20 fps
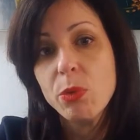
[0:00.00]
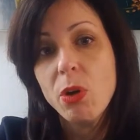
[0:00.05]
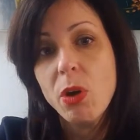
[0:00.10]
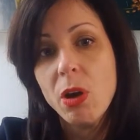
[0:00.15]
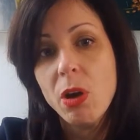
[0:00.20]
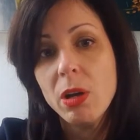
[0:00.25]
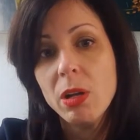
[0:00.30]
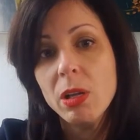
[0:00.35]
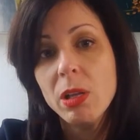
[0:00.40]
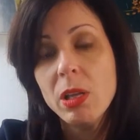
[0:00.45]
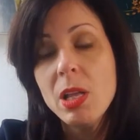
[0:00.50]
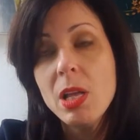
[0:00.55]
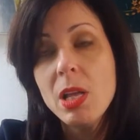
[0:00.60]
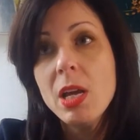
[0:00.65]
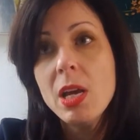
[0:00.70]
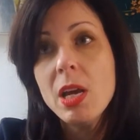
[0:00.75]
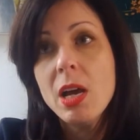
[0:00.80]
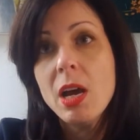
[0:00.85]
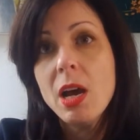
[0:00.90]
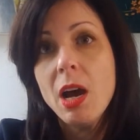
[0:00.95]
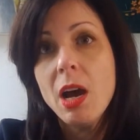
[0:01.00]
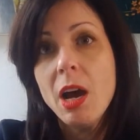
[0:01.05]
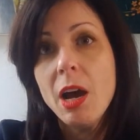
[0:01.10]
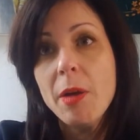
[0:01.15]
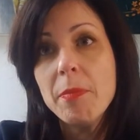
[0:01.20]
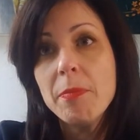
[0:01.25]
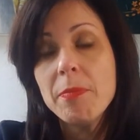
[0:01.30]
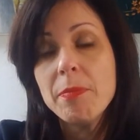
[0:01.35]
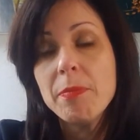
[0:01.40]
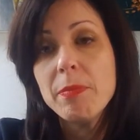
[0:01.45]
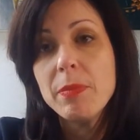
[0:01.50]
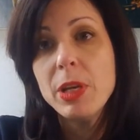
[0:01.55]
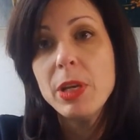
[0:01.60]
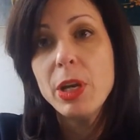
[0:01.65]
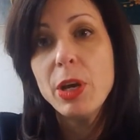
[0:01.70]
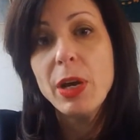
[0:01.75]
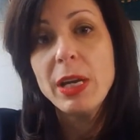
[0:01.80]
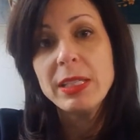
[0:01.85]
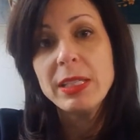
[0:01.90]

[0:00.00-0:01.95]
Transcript: we're all um, you know,